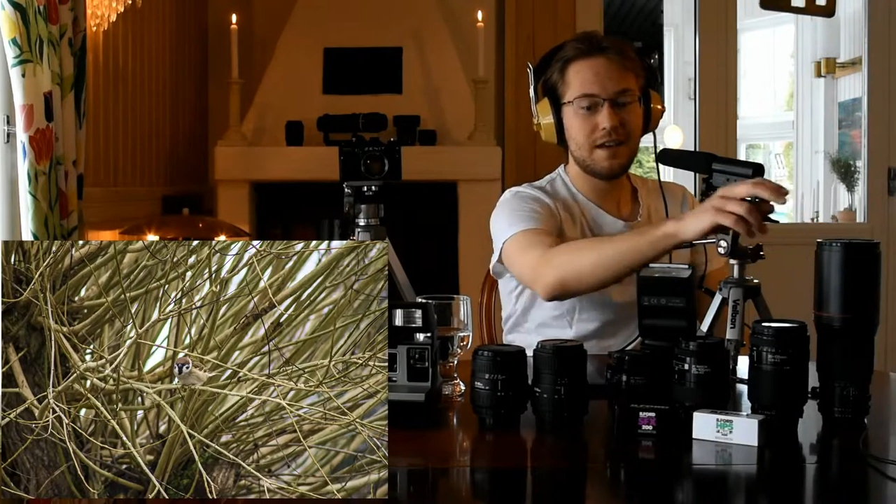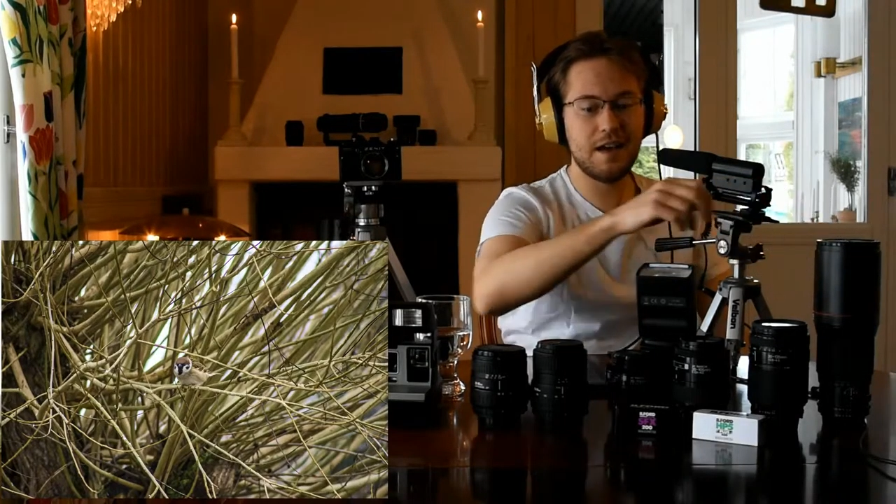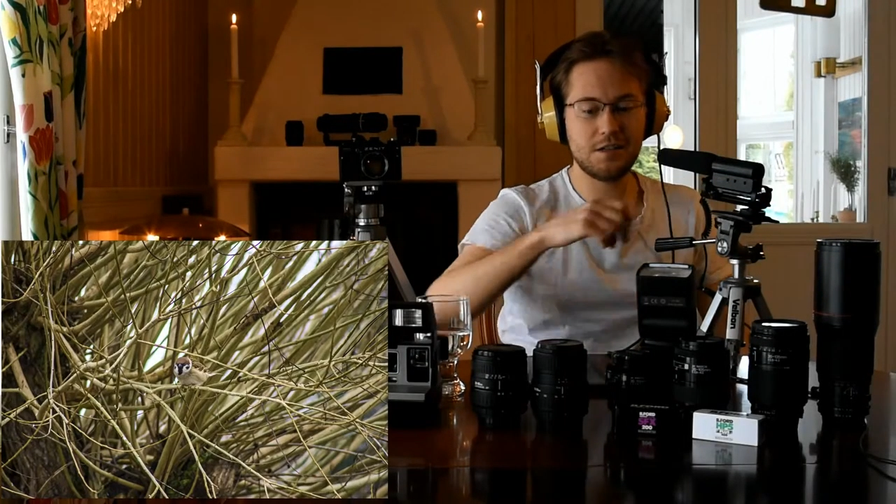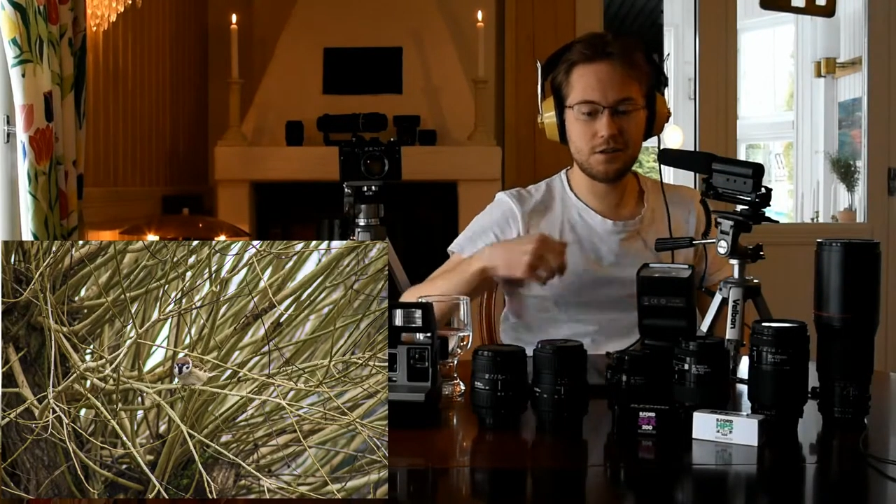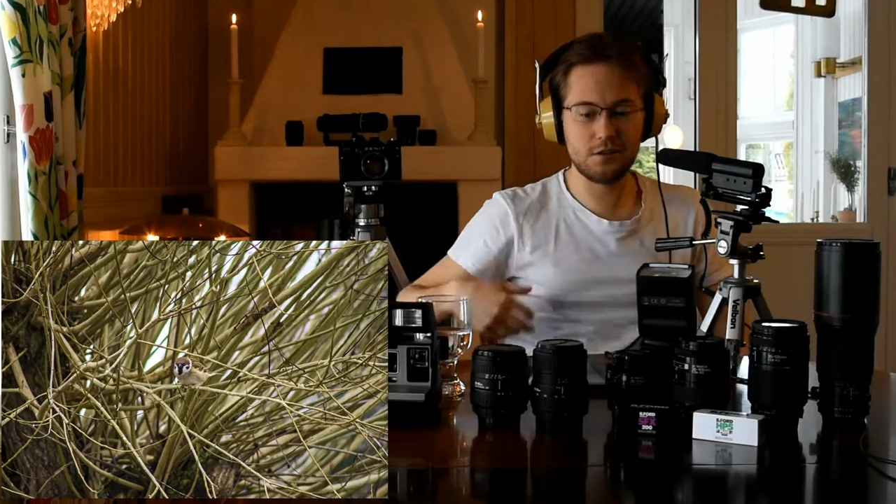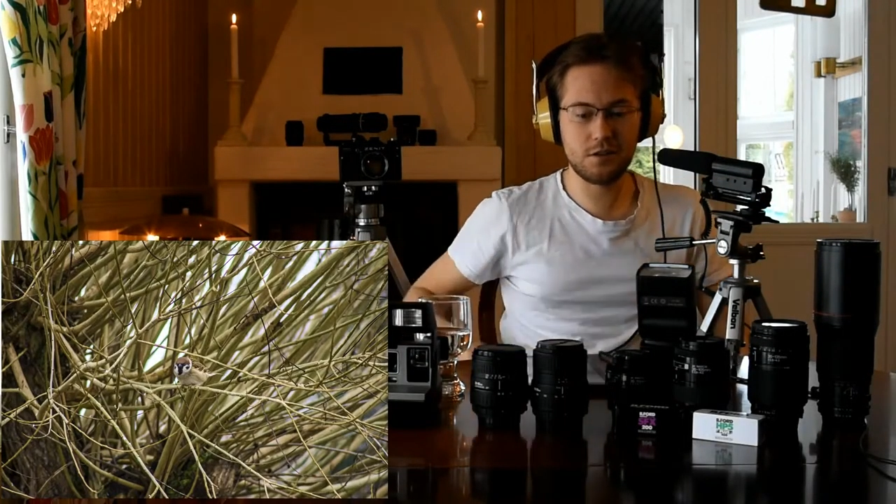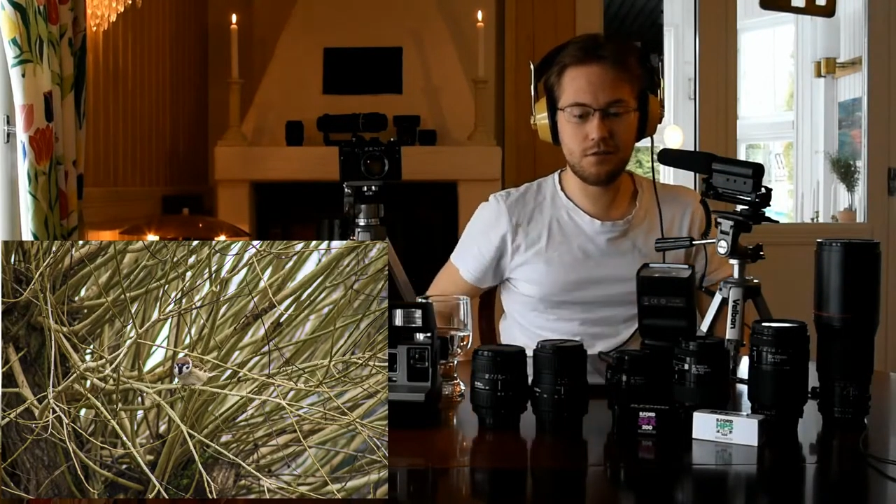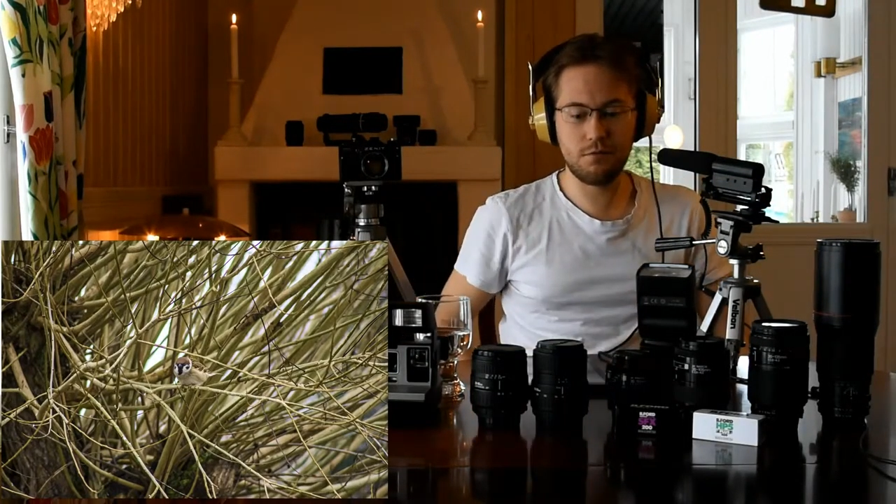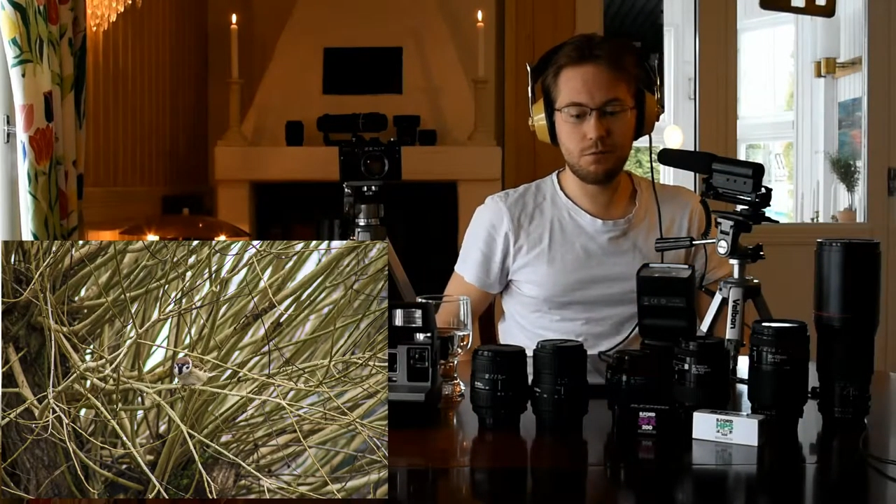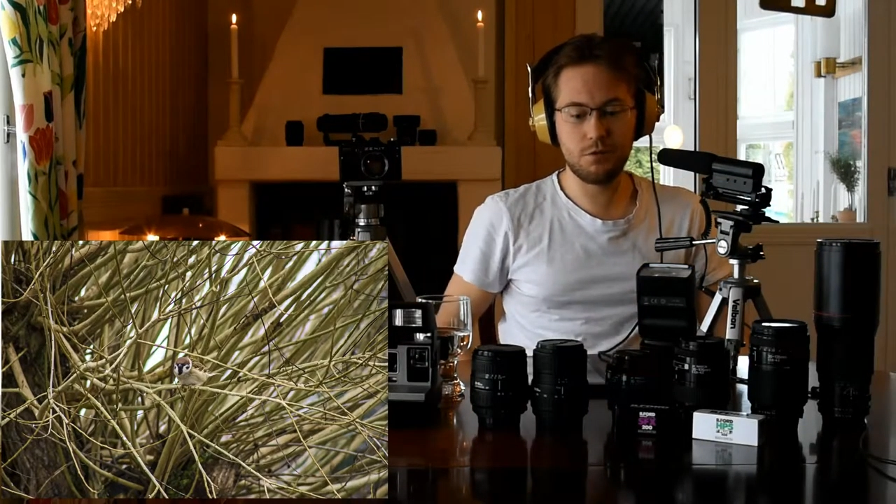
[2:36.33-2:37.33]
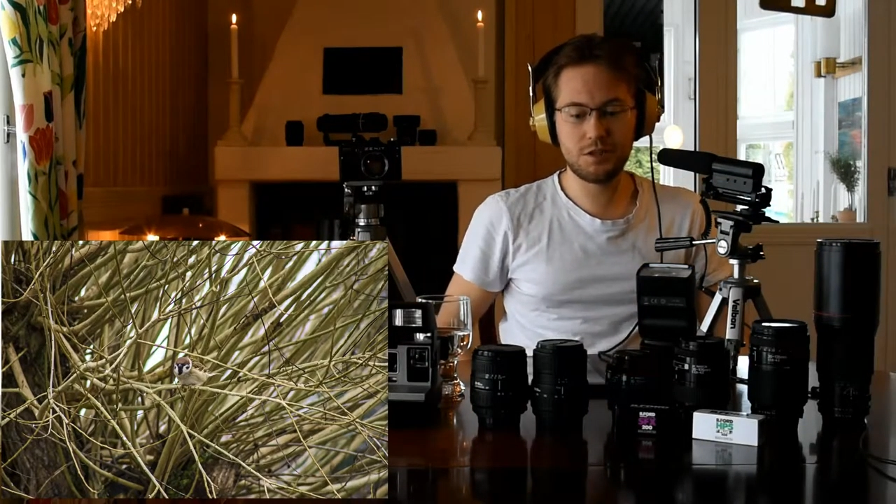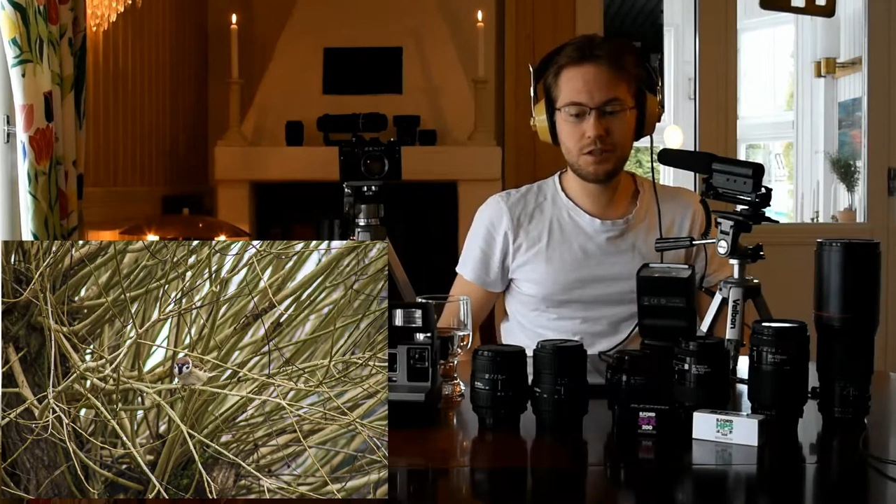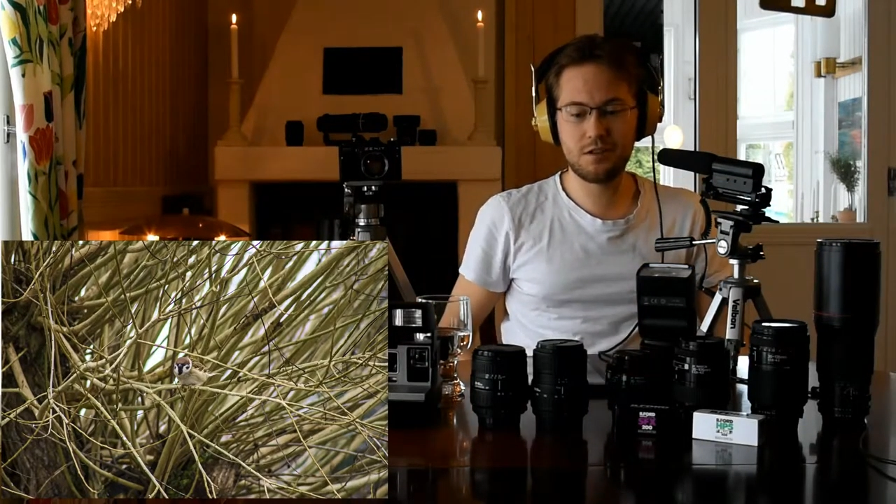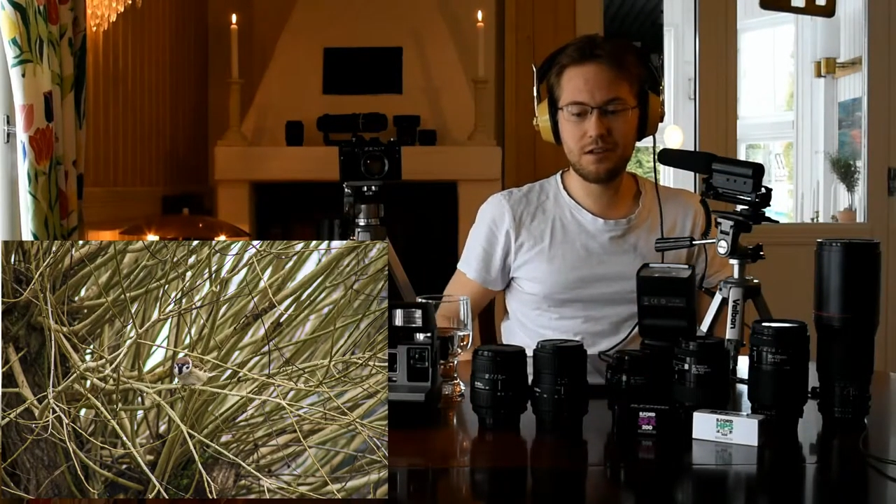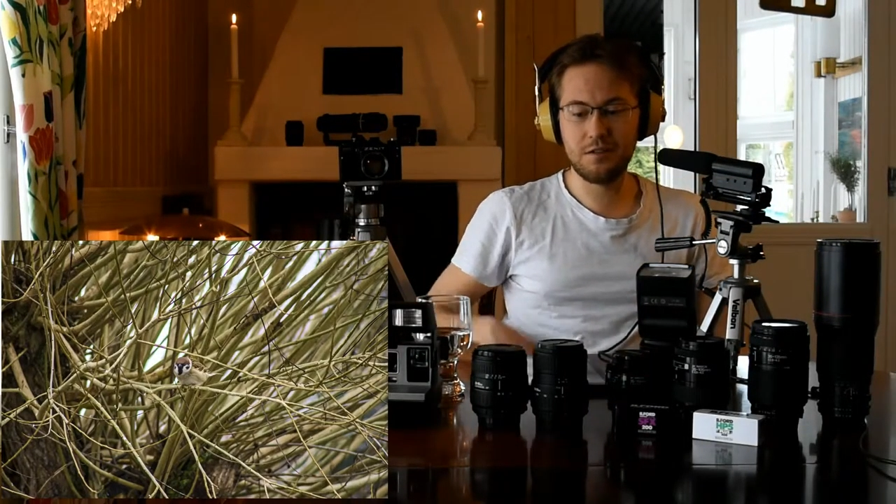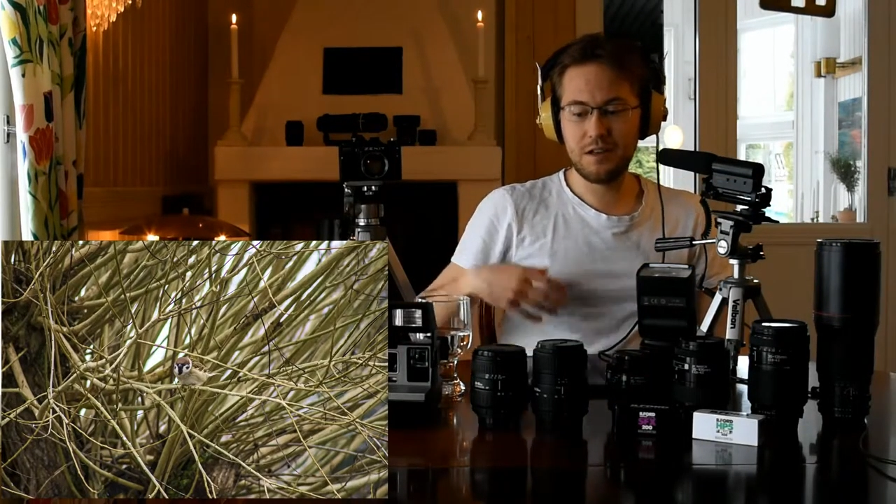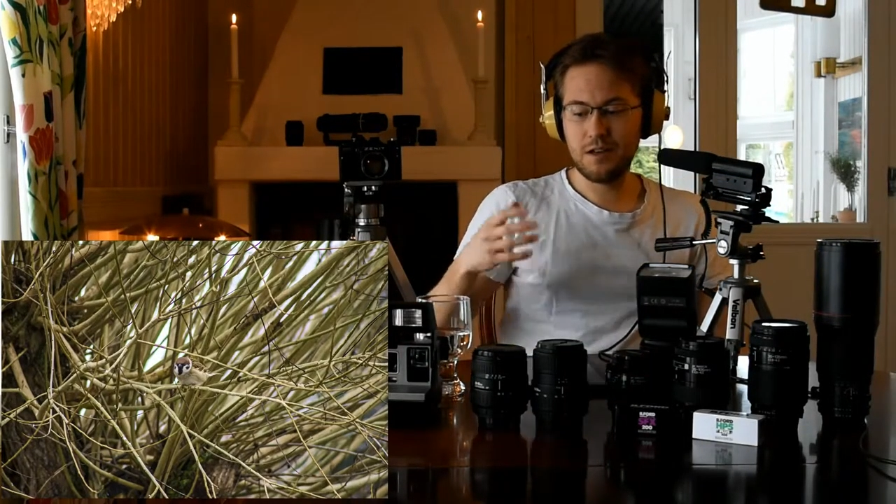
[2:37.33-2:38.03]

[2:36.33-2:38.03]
edges of what you see.